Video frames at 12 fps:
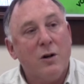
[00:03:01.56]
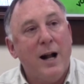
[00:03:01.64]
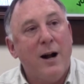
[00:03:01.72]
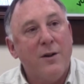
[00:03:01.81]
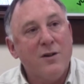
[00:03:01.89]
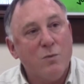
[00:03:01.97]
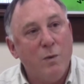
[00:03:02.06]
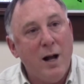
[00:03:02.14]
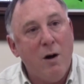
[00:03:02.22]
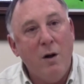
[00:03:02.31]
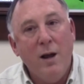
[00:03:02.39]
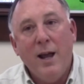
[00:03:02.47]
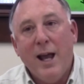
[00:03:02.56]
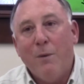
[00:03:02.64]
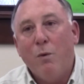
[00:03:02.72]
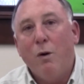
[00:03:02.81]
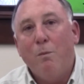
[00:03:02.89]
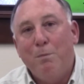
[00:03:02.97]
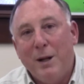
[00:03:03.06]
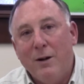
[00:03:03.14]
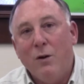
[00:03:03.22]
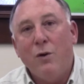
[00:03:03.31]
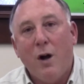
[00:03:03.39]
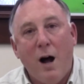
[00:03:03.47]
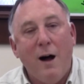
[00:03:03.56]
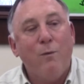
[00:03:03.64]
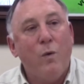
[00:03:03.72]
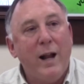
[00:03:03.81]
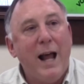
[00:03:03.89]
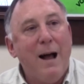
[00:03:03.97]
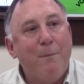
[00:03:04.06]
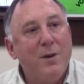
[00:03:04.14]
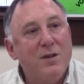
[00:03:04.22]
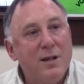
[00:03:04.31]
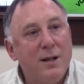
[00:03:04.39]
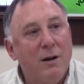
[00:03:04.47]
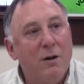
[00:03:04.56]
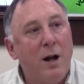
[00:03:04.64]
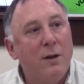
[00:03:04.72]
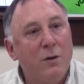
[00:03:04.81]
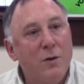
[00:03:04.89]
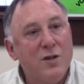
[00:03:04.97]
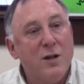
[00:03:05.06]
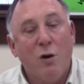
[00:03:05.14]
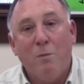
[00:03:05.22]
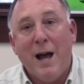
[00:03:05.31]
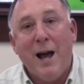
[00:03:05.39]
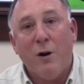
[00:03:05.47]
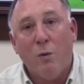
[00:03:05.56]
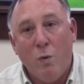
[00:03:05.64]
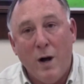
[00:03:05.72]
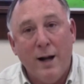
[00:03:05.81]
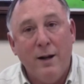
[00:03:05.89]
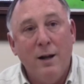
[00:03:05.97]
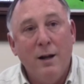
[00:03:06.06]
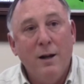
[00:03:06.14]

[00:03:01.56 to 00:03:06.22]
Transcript: out as well, and we'll build off what happens here on Tuesday no matter what.